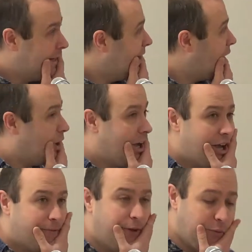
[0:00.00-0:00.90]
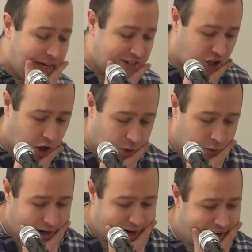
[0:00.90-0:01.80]
Now, a few years
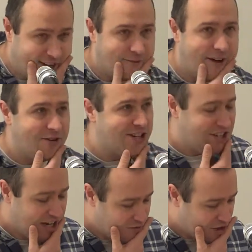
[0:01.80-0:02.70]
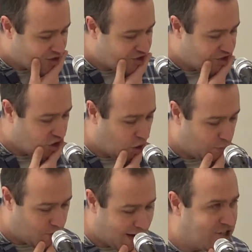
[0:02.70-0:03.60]
ago, I had a very serious
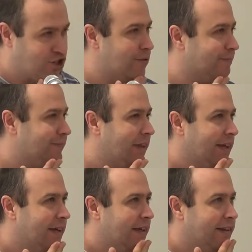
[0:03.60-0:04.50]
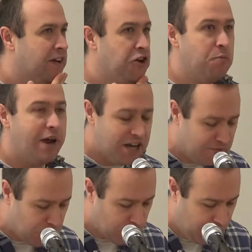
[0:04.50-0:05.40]
operation. Now, I know many
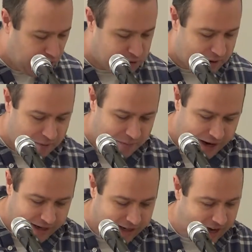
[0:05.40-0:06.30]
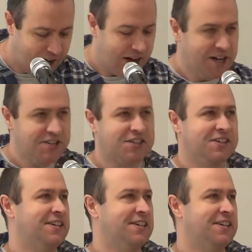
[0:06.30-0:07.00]
of you have heard about my heart.